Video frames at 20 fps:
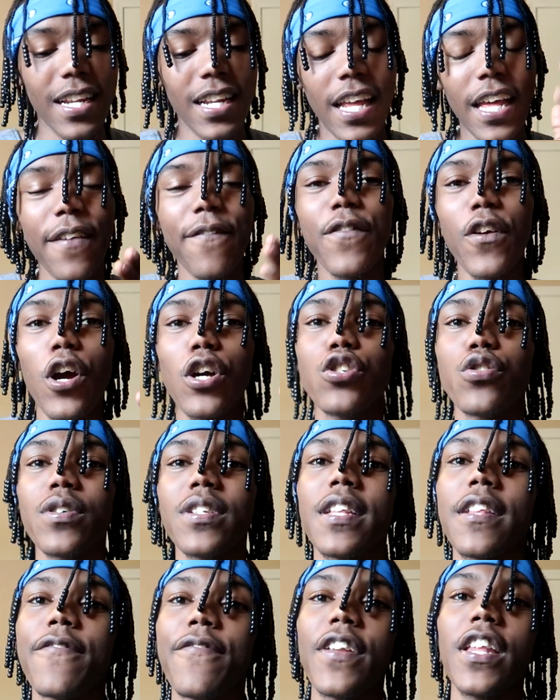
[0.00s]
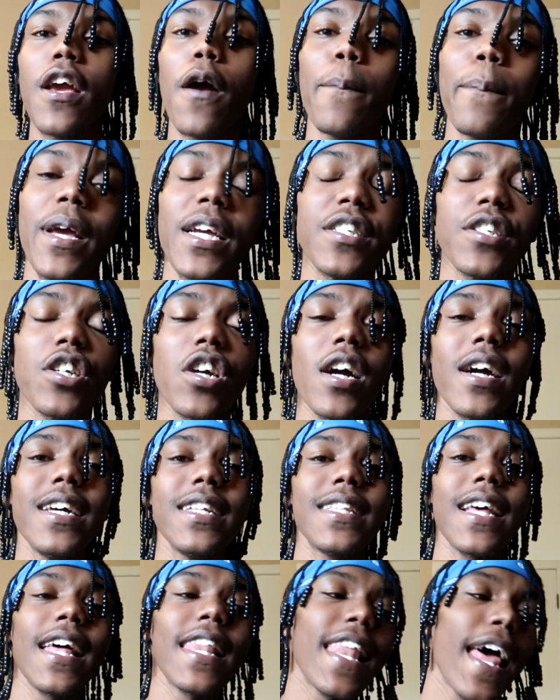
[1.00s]
And if y'all enjoyed this video, make sure y'all
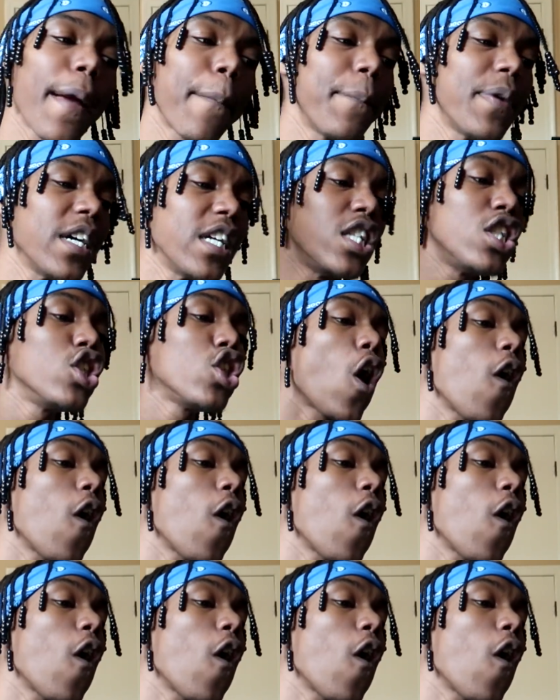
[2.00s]
hit that like button.